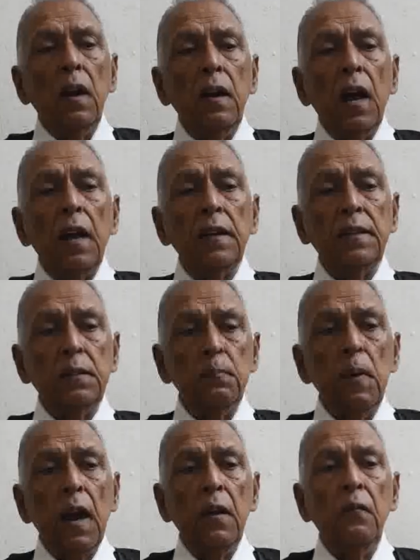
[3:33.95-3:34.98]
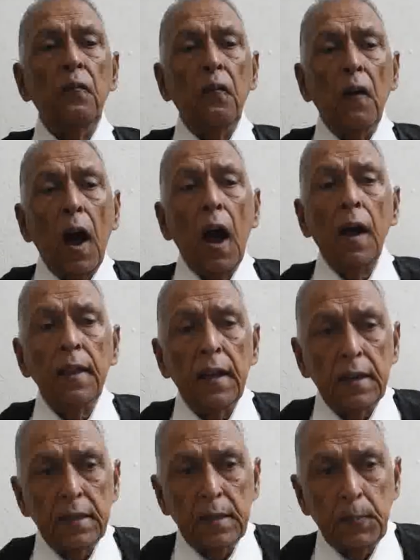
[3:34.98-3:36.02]
Does my
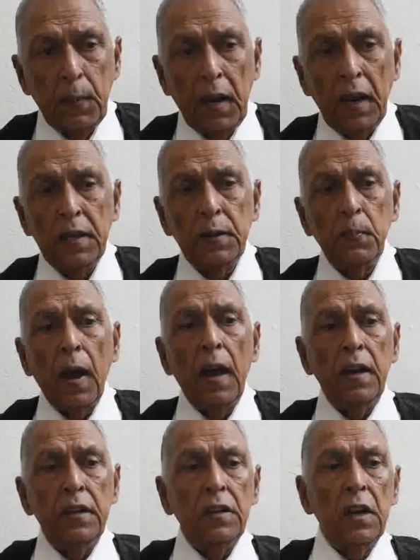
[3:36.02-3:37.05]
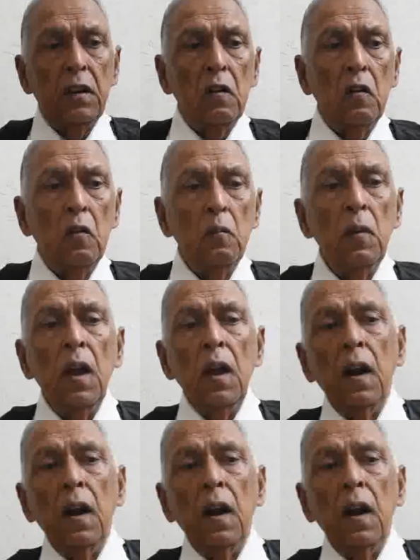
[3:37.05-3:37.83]
father speak Spanish at home?